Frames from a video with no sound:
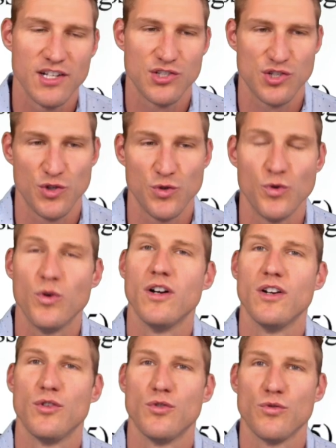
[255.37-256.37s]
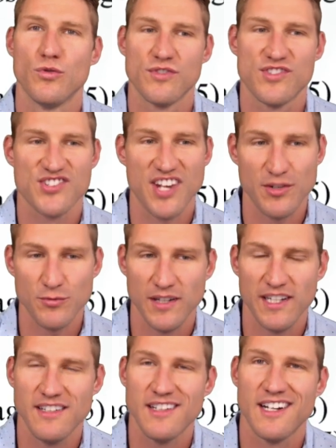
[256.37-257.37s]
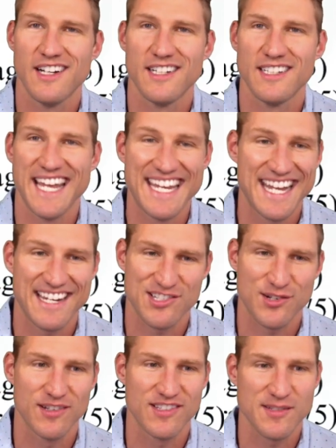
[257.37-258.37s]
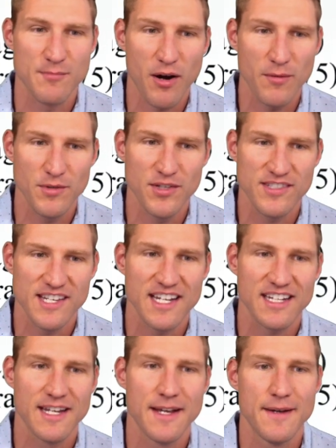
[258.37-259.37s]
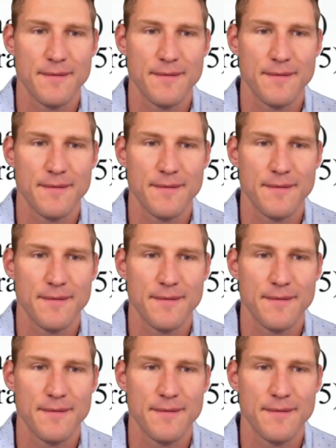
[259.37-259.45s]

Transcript: to sight read an excerpt in SmartMusic,